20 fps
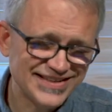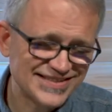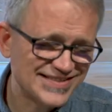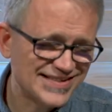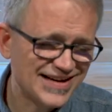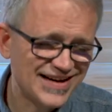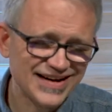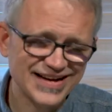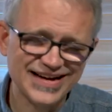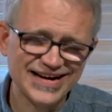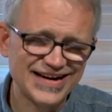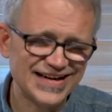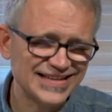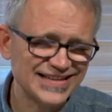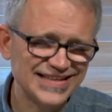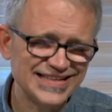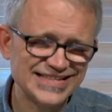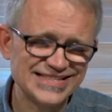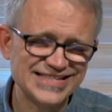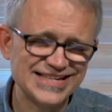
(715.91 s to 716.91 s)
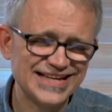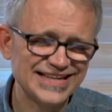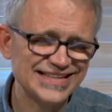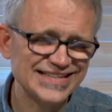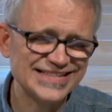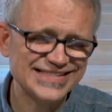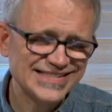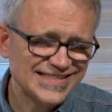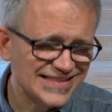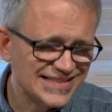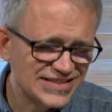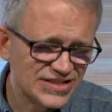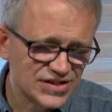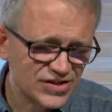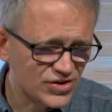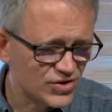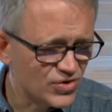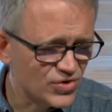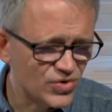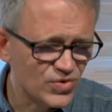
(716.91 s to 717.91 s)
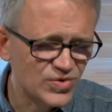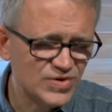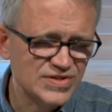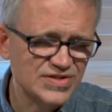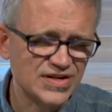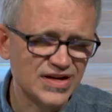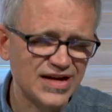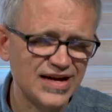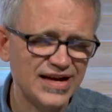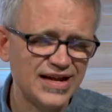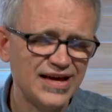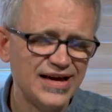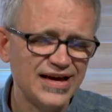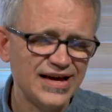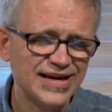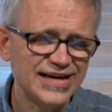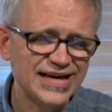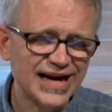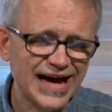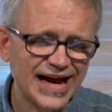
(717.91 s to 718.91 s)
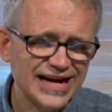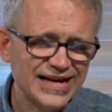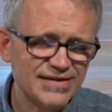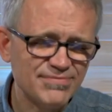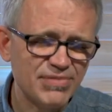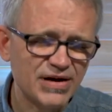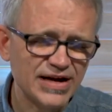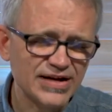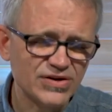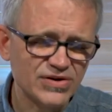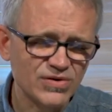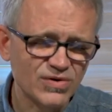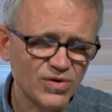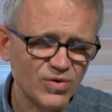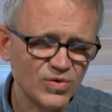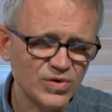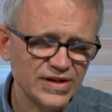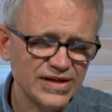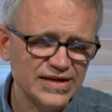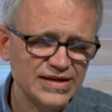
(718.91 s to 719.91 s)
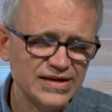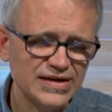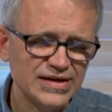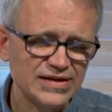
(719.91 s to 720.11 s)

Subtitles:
is not godly, is not listening to you, is not guided by your Holy